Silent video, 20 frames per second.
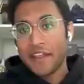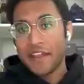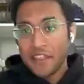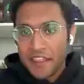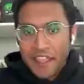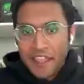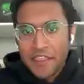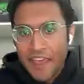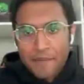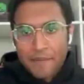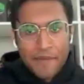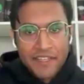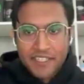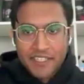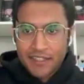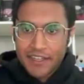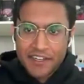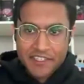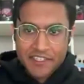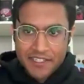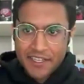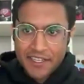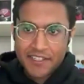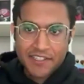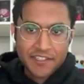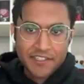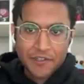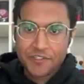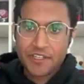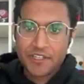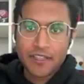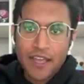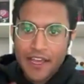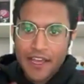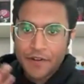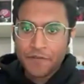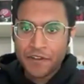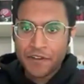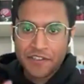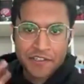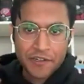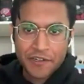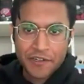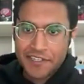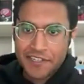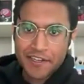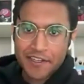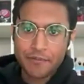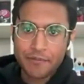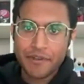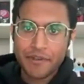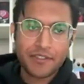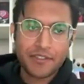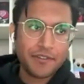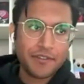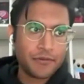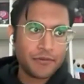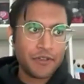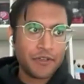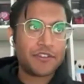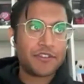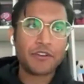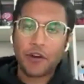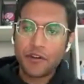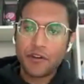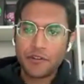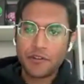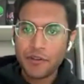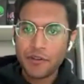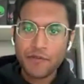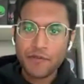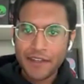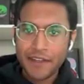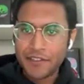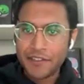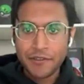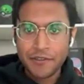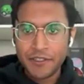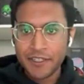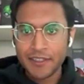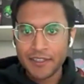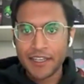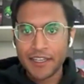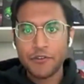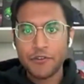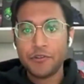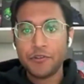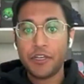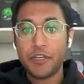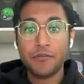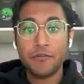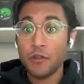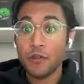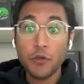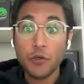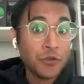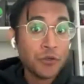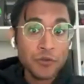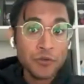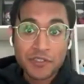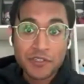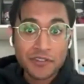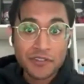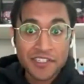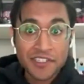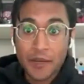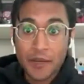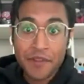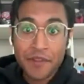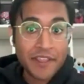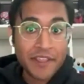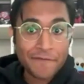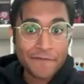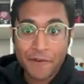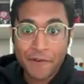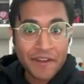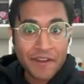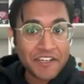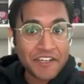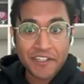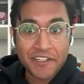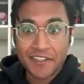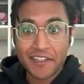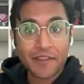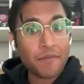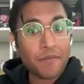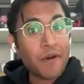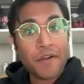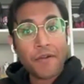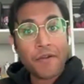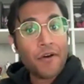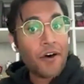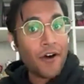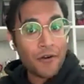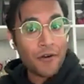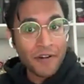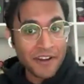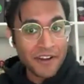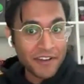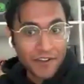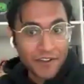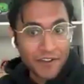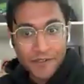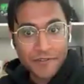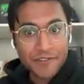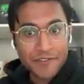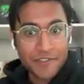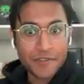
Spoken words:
And that makes a lot of sense. There's a lot of concerns that come into when you start doing fine tuning. Like you could lose some of the information that the model already knows.